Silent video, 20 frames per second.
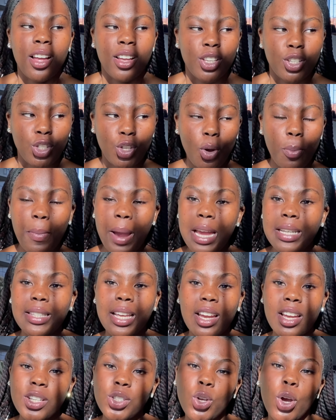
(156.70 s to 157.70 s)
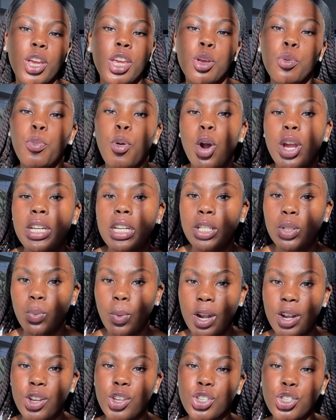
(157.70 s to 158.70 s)
So my second talking point is
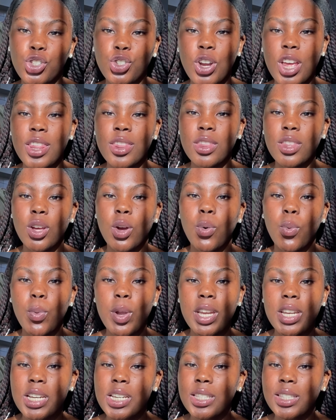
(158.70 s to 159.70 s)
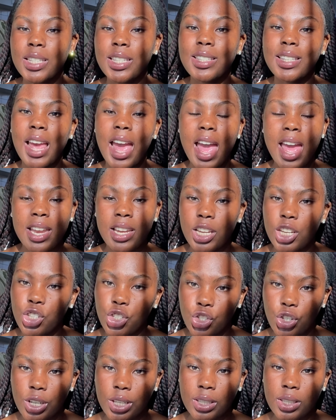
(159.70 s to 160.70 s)
what are your strengths, weaknesses, and
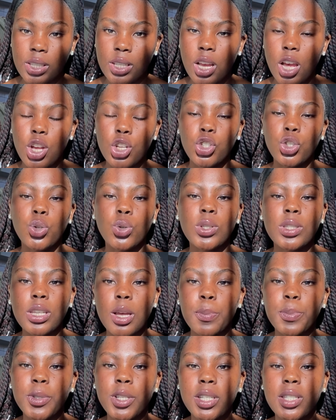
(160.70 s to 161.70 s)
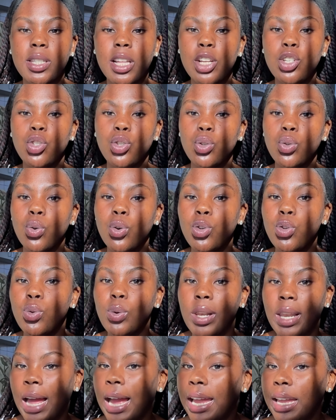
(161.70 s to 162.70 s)
interests? Choose subjects that you know
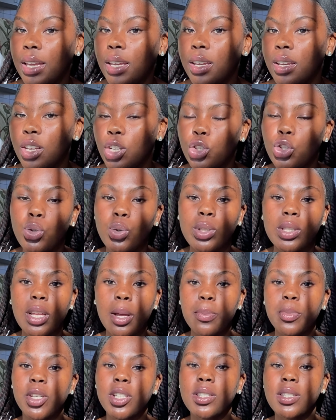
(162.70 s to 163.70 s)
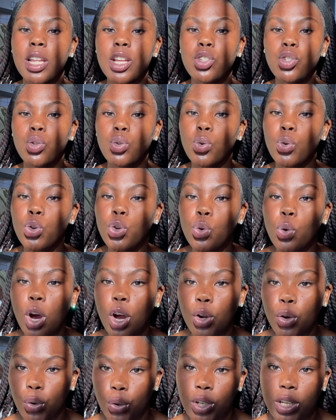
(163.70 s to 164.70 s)
you like. Choose subjects that you know you
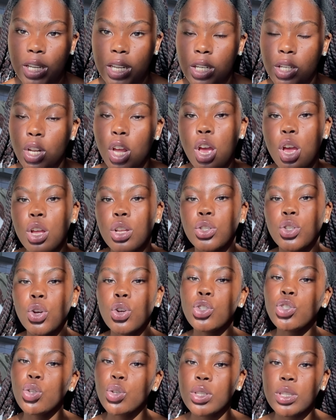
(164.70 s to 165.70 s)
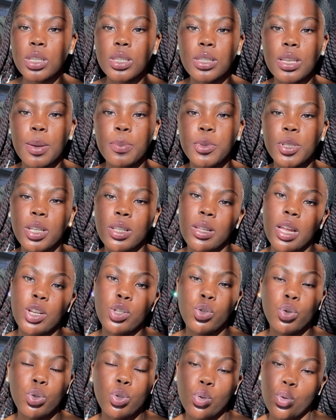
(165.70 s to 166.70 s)
are good in. Don't choose a subject
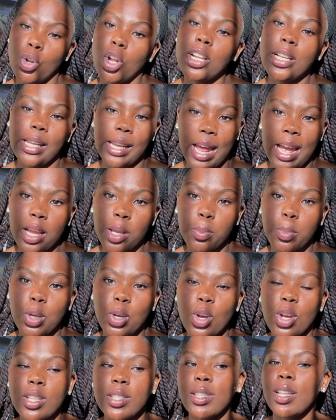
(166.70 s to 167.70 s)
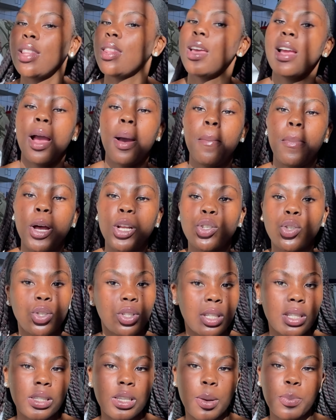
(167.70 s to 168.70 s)
that you do not like because the thing about
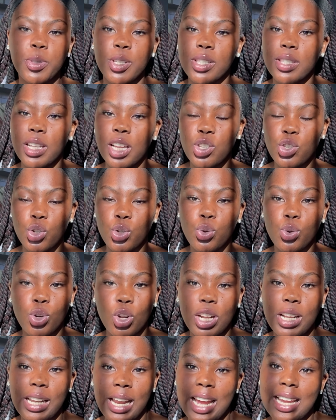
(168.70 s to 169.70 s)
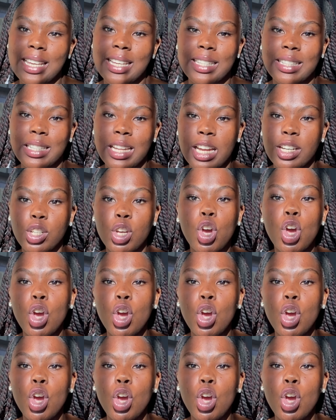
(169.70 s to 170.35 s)
choosing subjects that you do not like is that